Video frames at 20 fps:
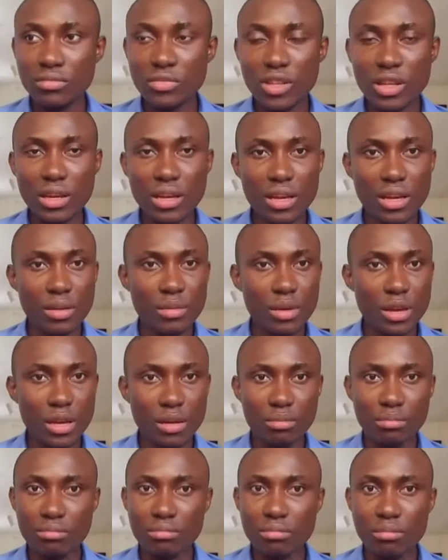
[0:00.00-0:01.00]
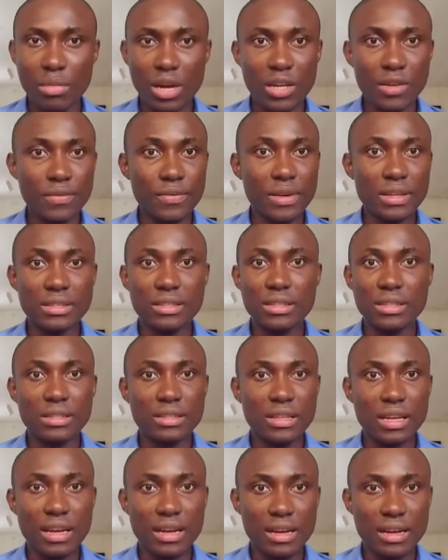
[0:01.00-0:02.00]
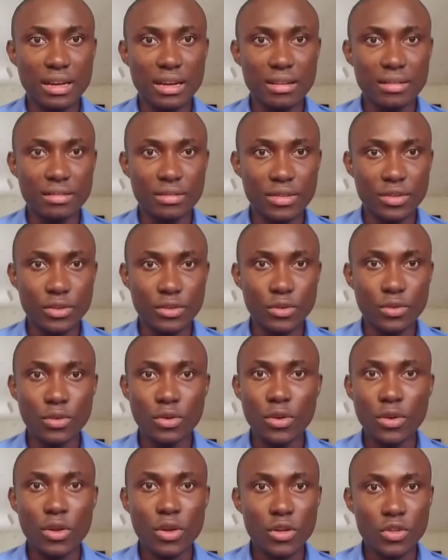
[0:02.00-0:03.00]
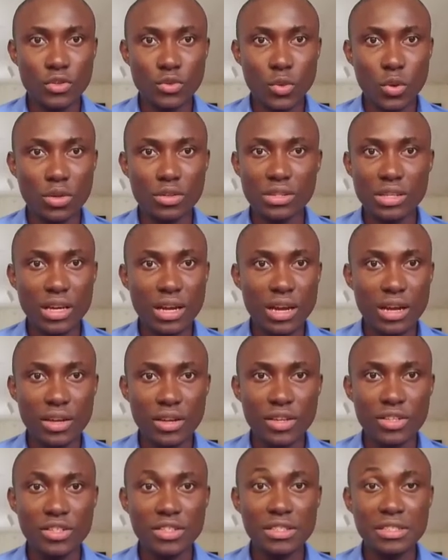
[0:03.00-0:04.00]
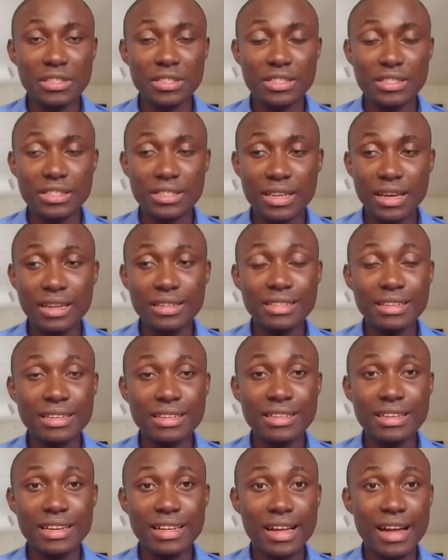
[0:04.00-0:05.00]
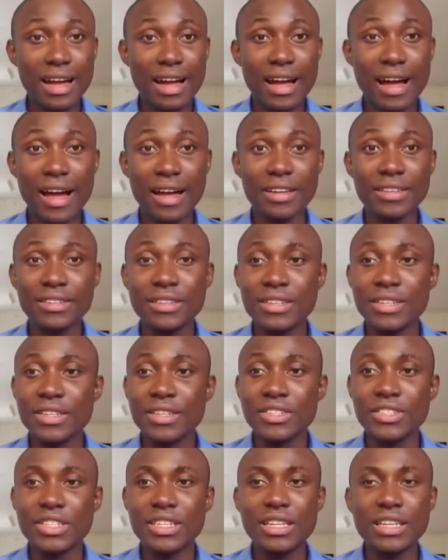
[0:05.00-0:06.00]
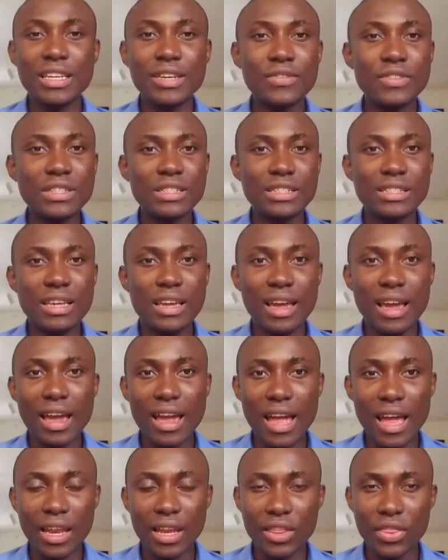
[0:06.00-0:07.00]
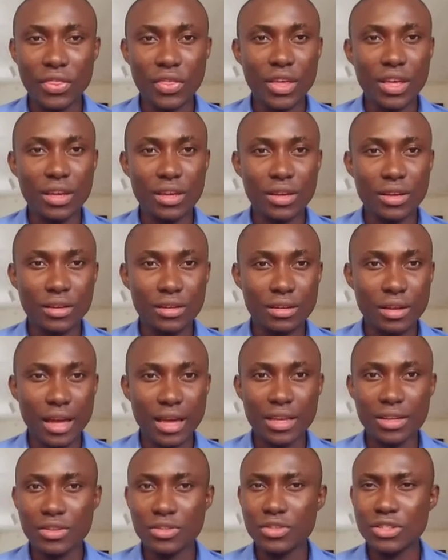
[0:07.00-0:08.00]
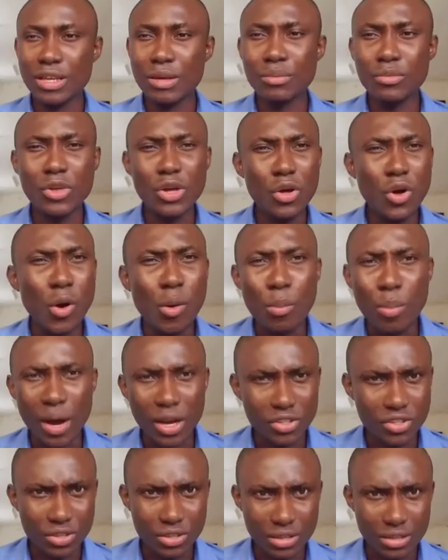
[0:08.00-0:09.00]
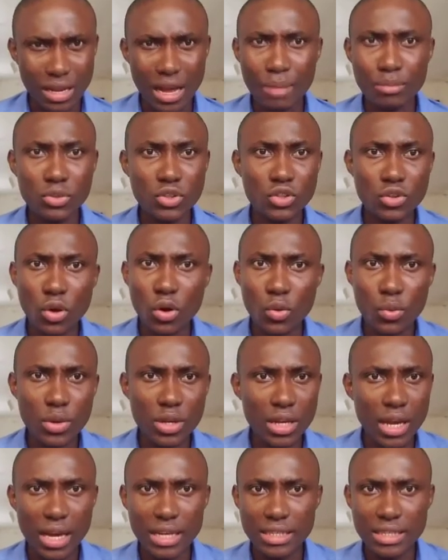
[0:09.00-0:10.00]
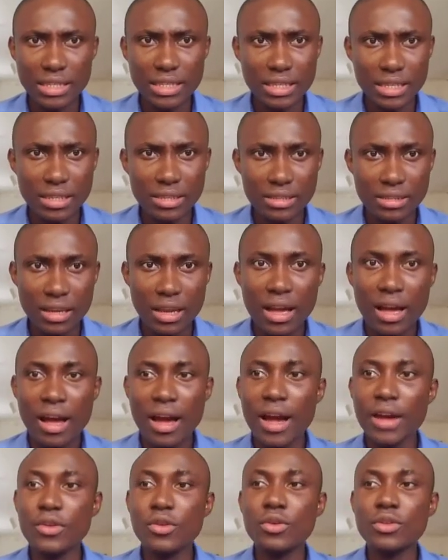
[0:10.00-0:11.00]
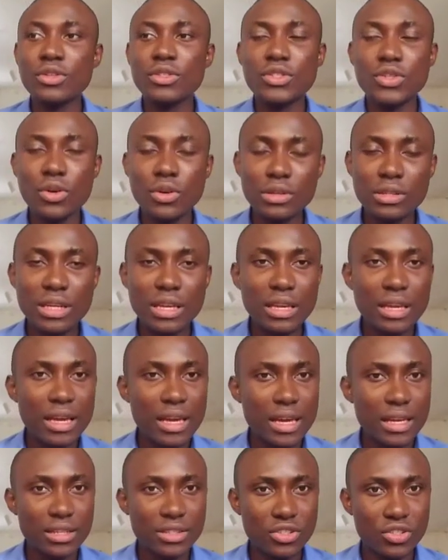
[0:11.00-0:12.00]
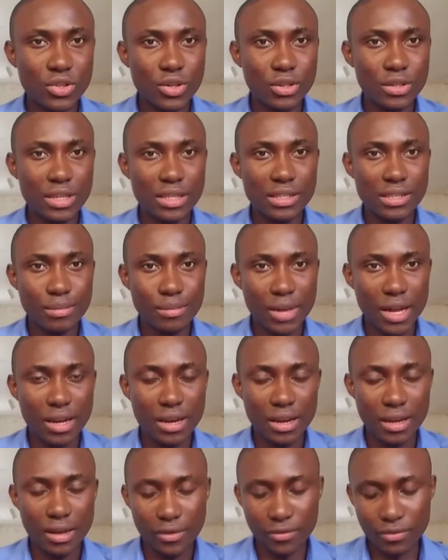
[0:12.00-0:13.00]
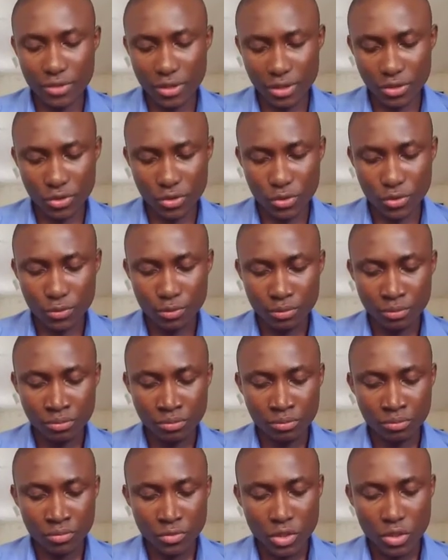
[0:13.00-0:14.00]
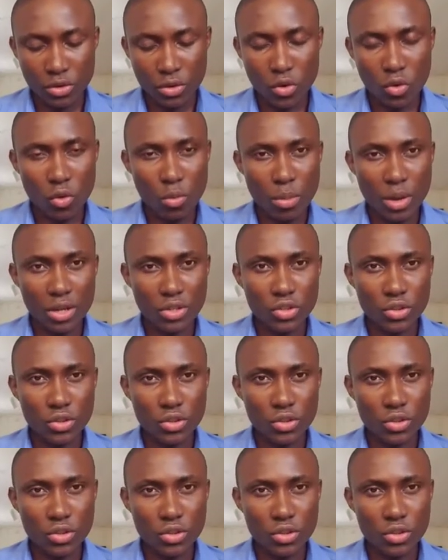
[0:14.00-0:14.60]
eh, manifesting his anger, towards her. She sat in the car and she didn't even say anything like something compassionate. "I'm sorry, I did this." I know Deontay, yes, Deontay is a man. After, no woman